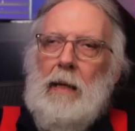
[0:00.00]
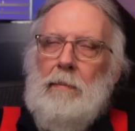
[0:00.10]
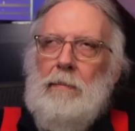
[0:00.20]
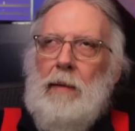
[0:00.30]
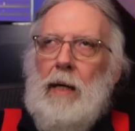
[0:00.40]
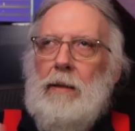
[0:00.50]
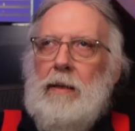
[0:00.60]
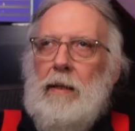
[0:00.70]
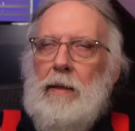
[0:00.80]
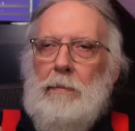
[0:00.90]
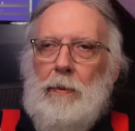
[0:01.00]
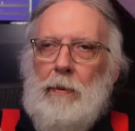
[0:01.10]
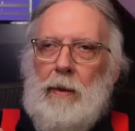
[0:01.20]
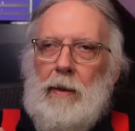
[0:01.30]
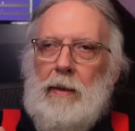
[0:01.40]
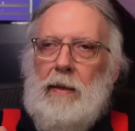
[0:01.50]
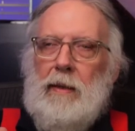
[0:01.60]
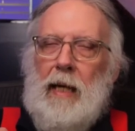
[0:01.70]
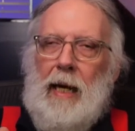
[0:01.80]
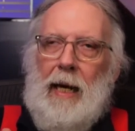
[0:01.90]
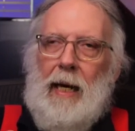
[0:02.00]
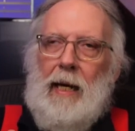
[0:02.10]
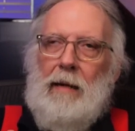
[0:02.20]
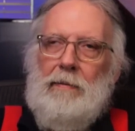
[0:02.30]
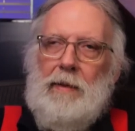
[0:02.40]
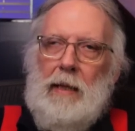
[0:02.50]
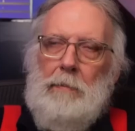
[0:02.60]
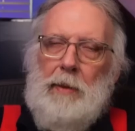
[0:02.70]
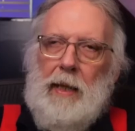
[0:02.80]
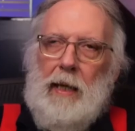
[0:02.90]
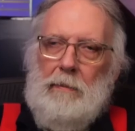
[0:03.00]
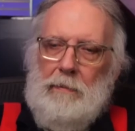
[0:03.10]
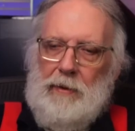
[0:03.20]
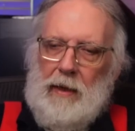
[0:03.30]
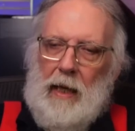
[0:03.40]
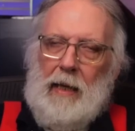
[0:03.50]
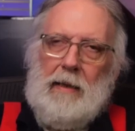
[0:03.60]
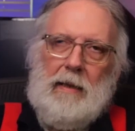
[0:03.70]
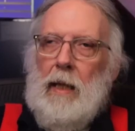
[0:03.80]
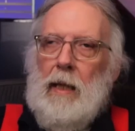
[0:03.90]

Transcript: Most of the boards have TPM slots,